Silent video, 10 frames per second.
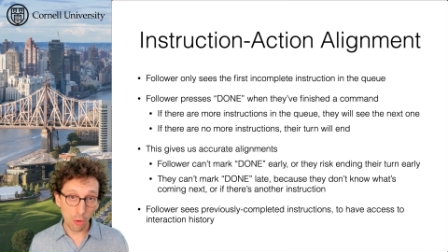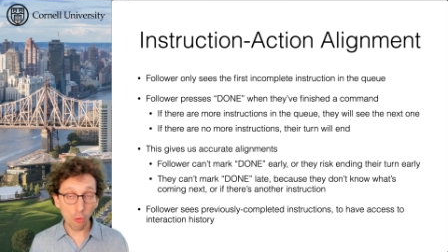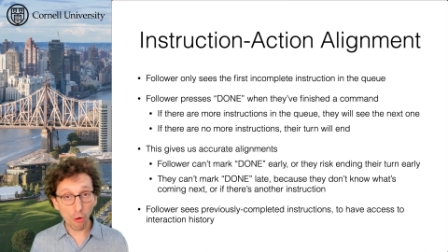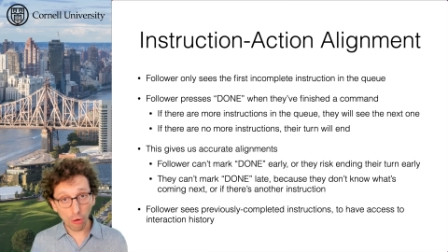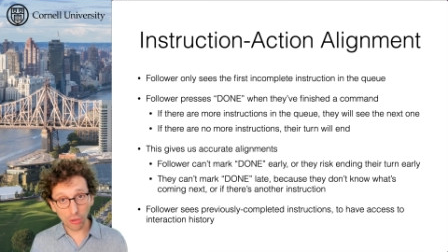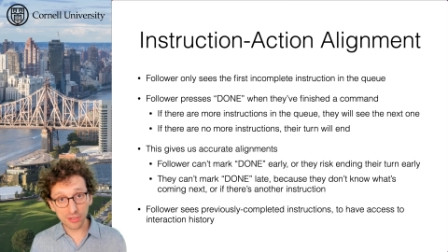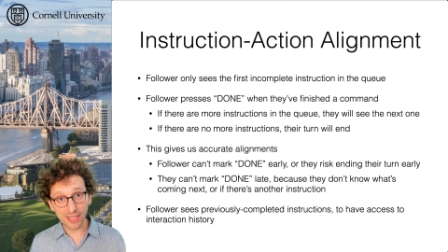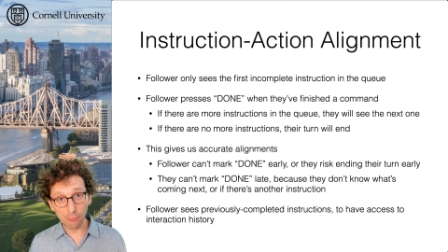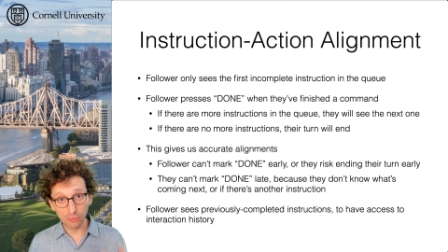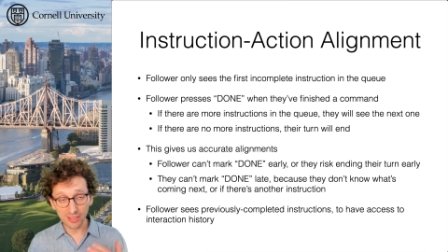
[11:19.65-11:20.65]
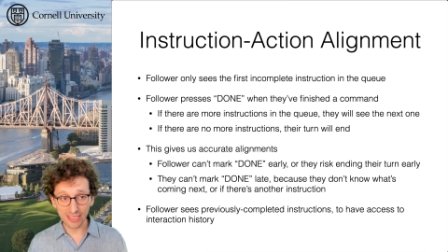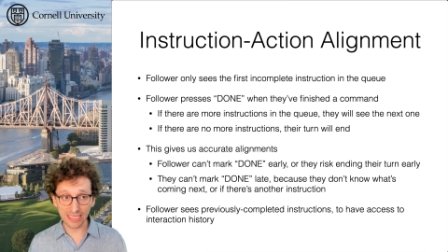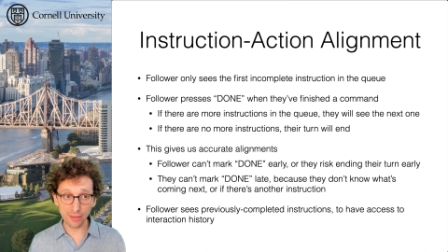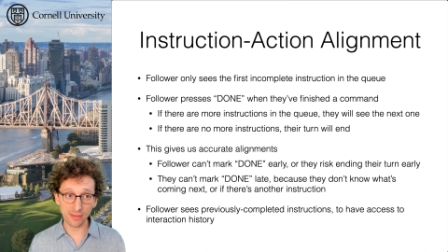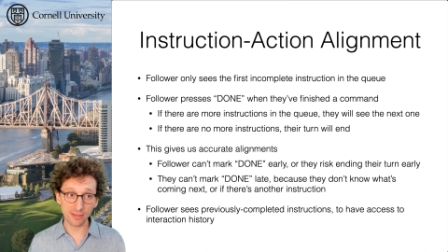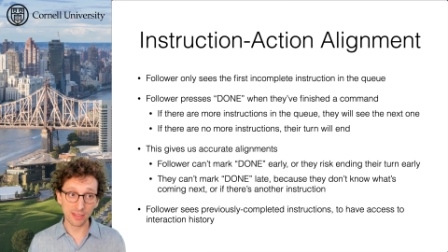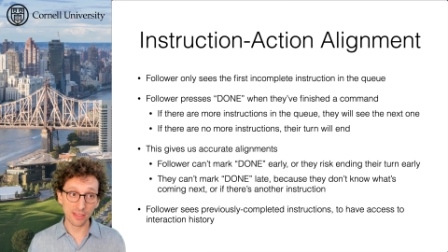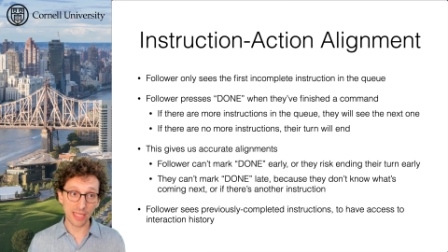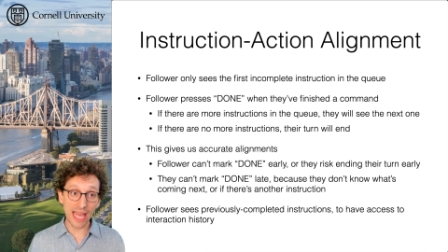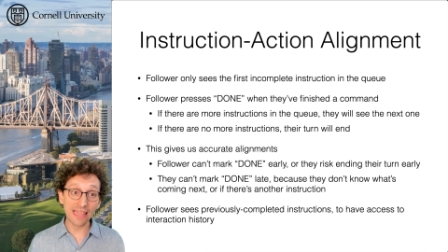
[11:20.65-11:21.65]
or they will risk
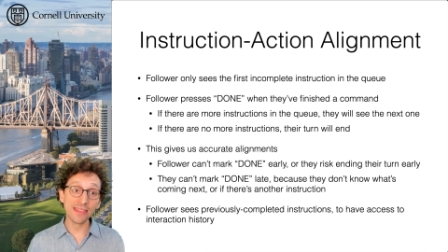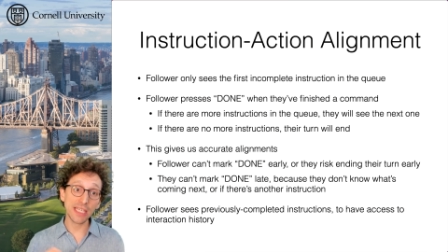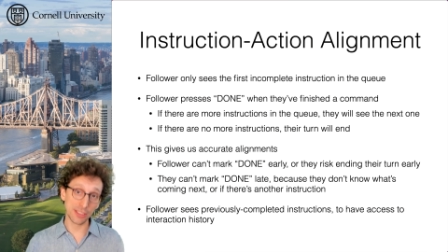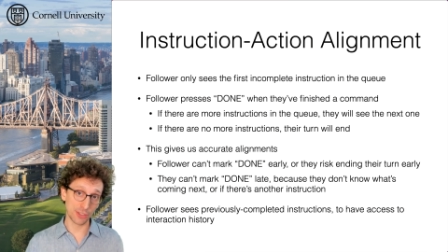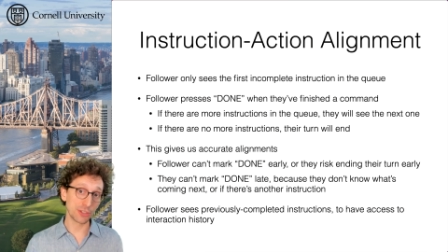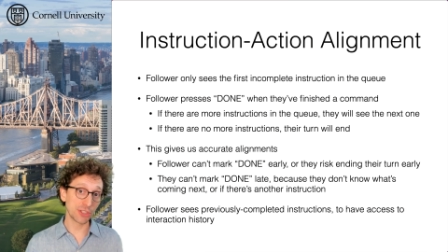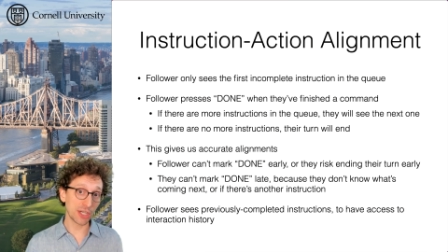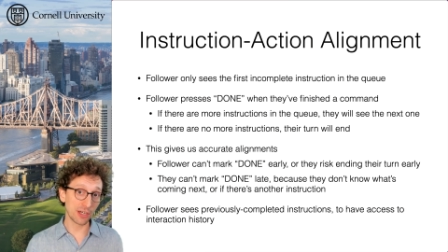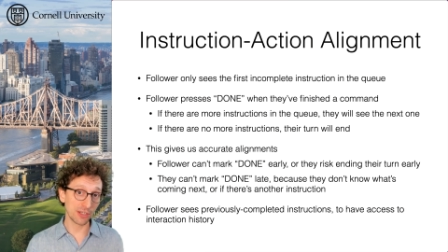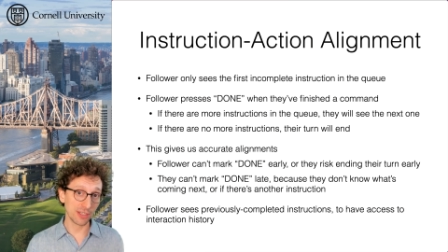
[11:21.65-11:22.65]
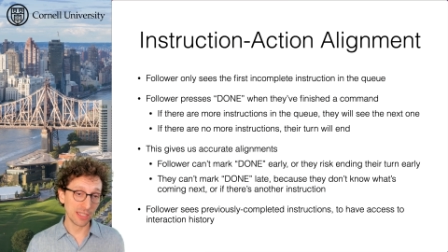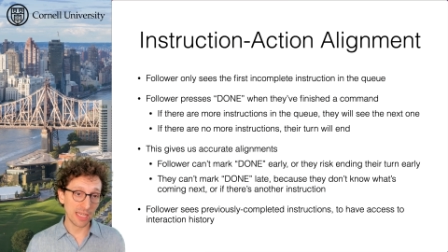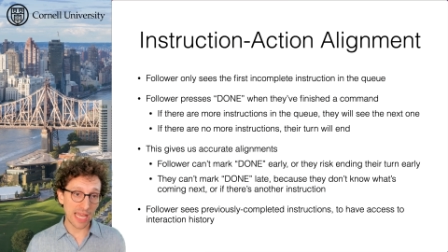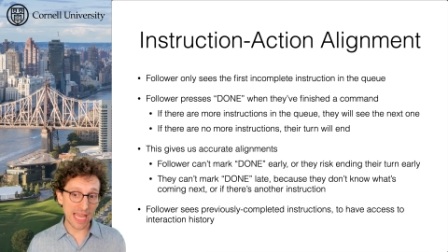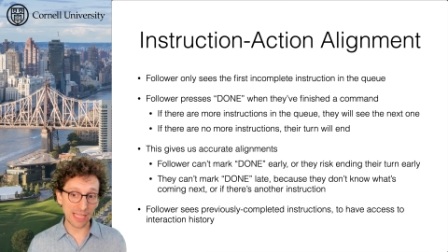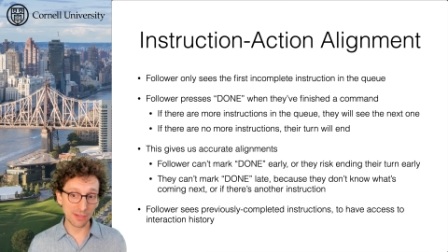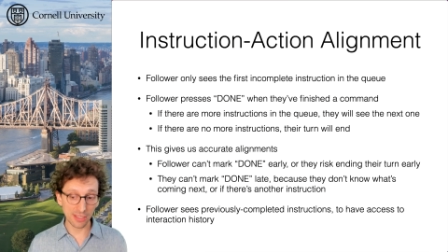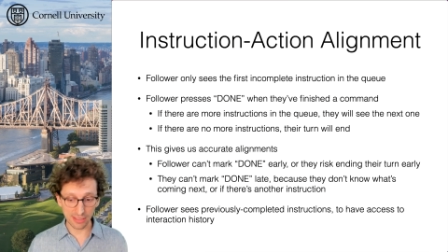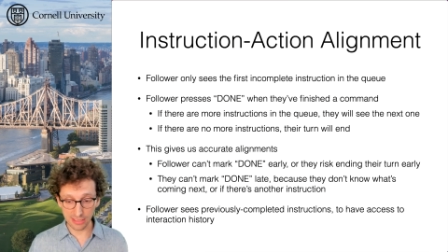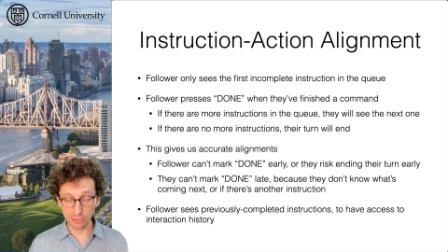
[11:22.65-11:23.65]
ending their turn
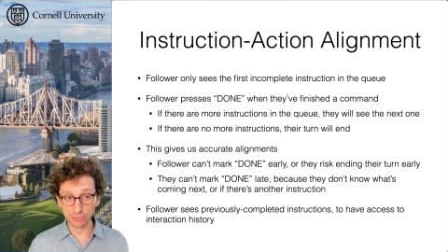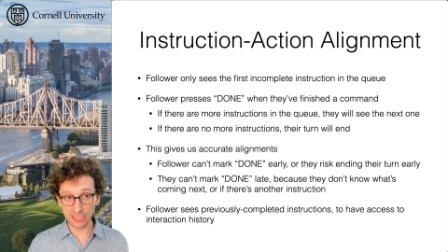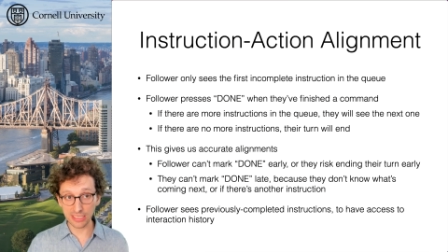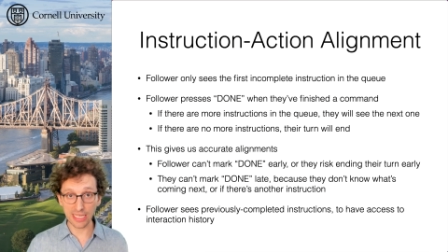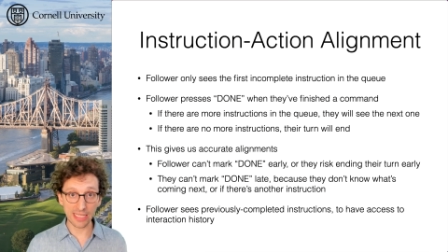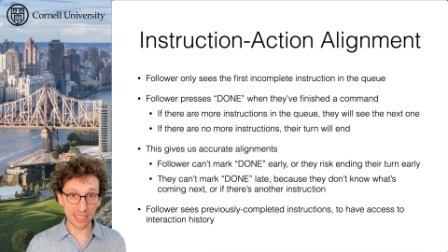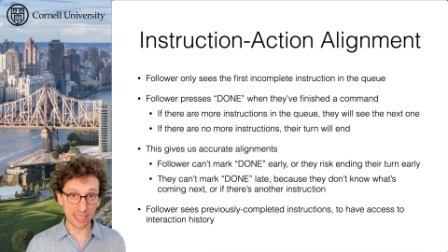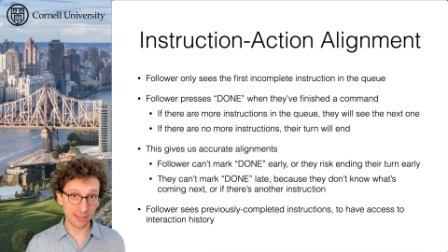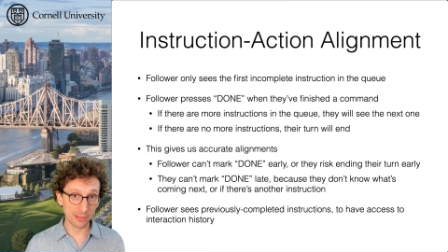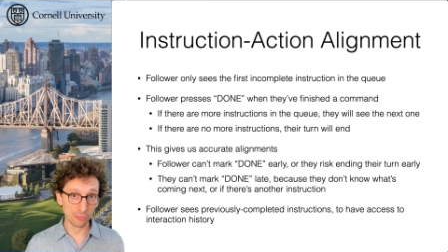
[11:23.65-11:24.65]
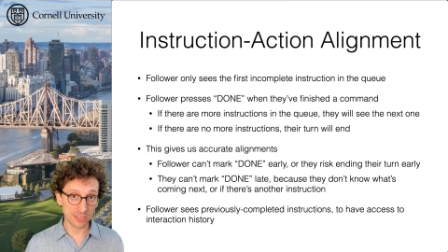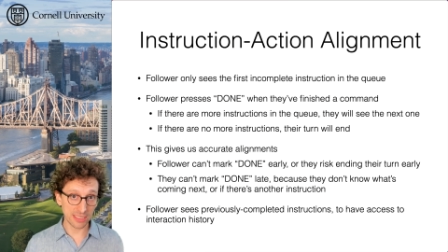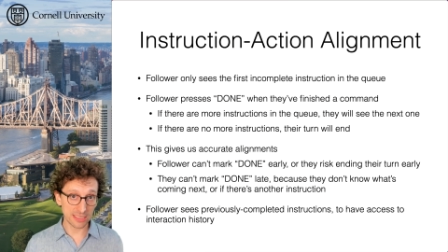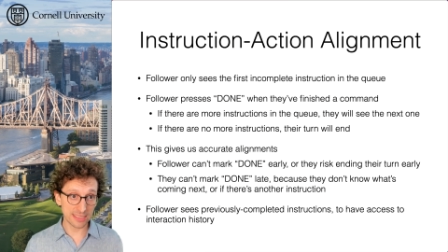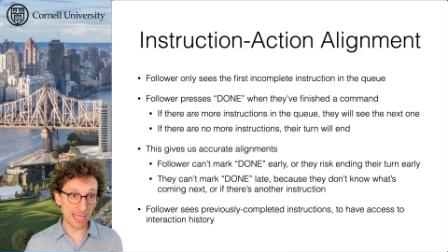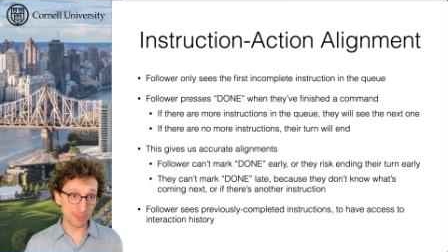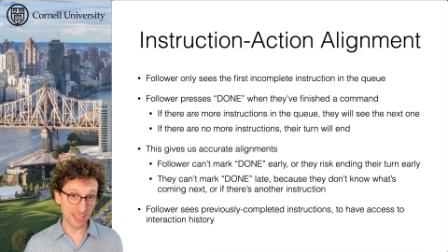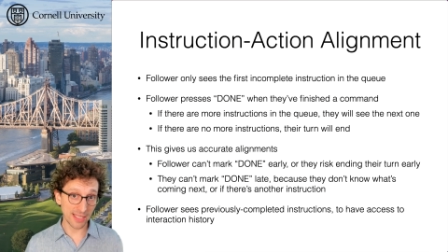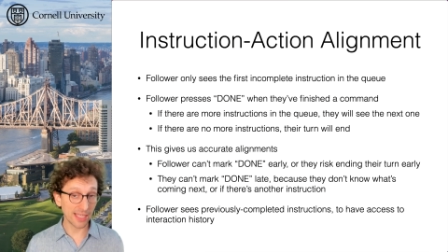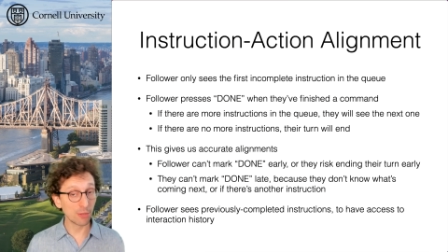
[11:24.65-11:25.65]
and losing steps
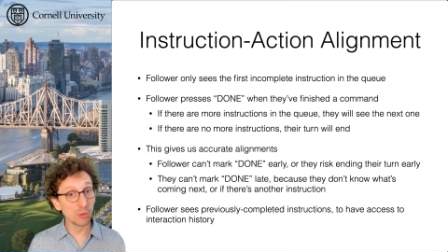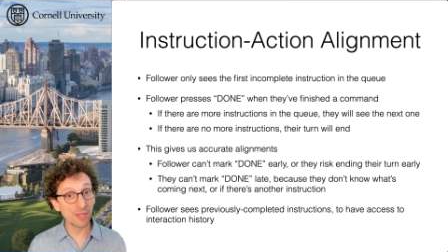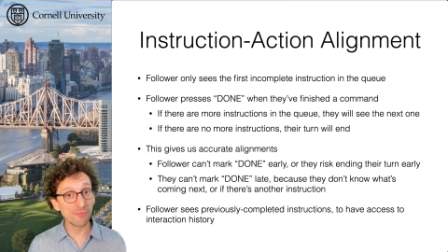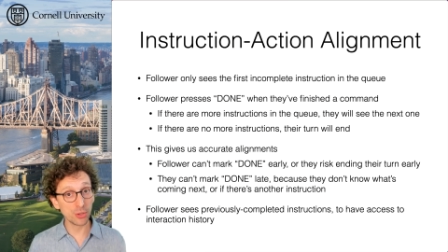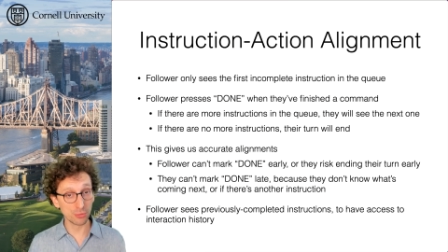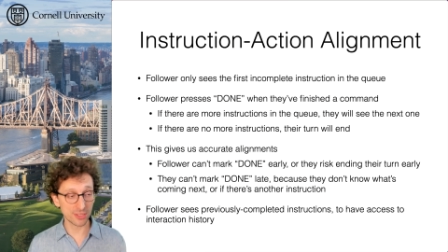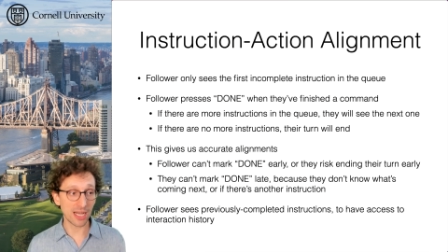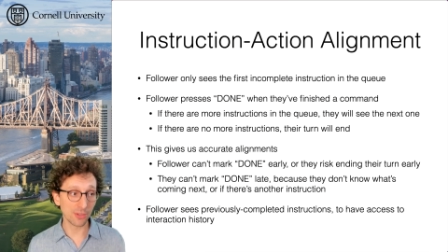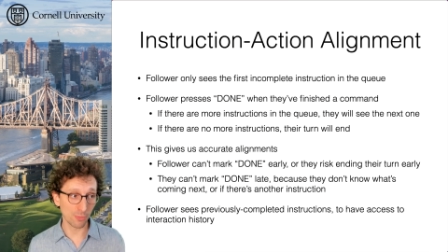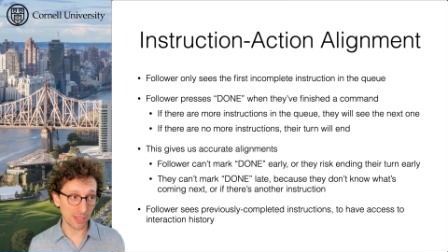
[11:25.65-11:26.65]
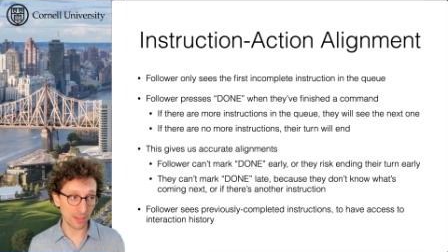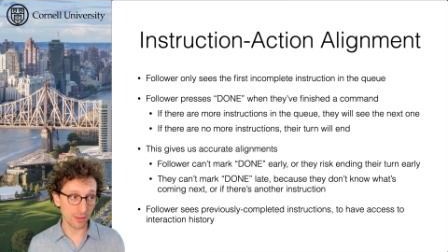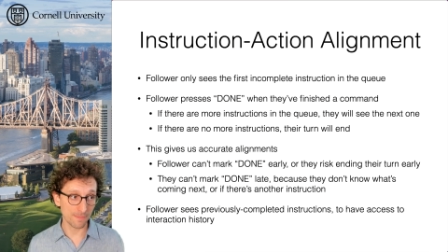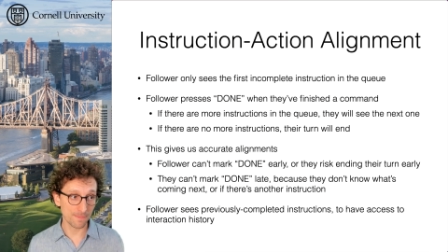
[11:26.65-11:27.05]
that they could have used otherwise.